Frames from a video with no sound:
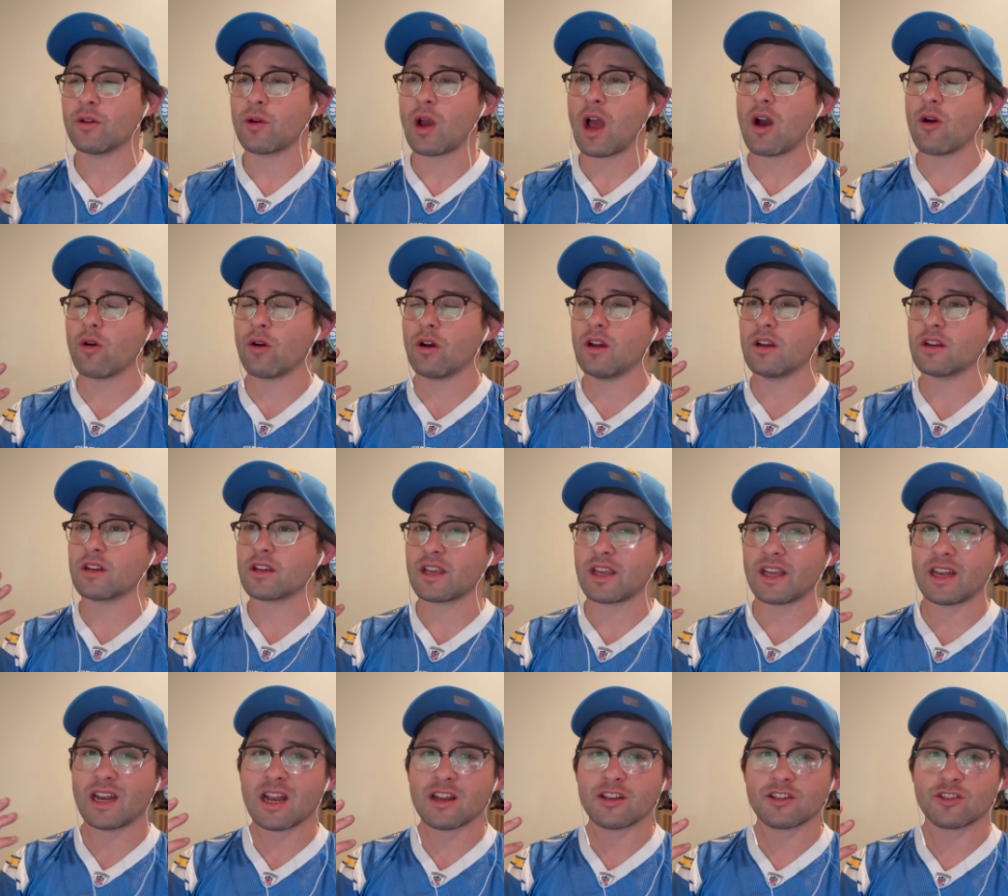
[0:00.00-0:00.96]
How
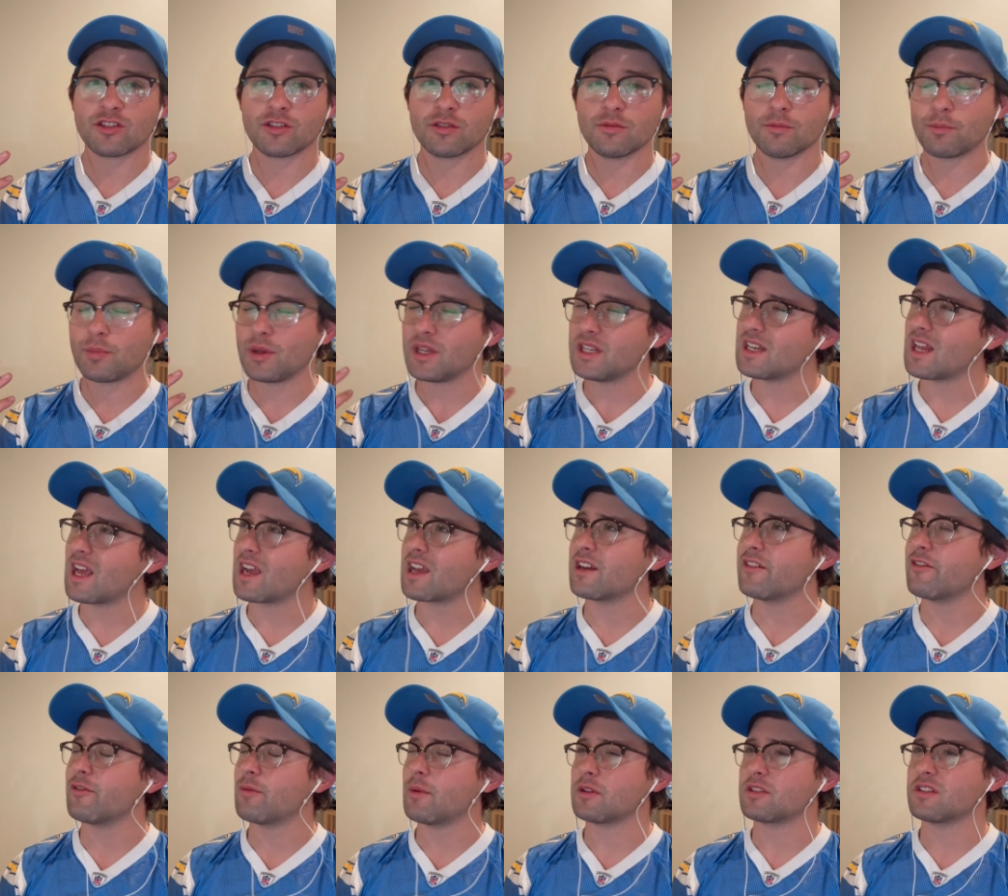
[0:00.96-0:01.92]
can I be negative
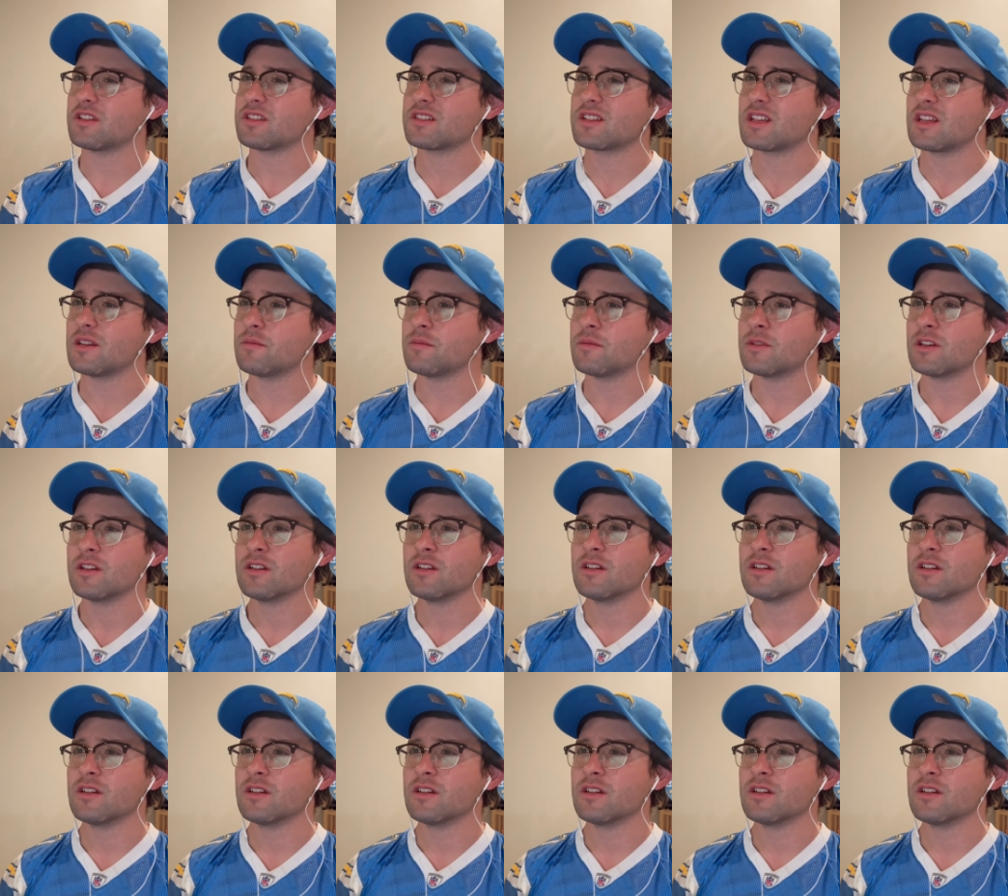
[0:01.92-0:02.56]
about this team?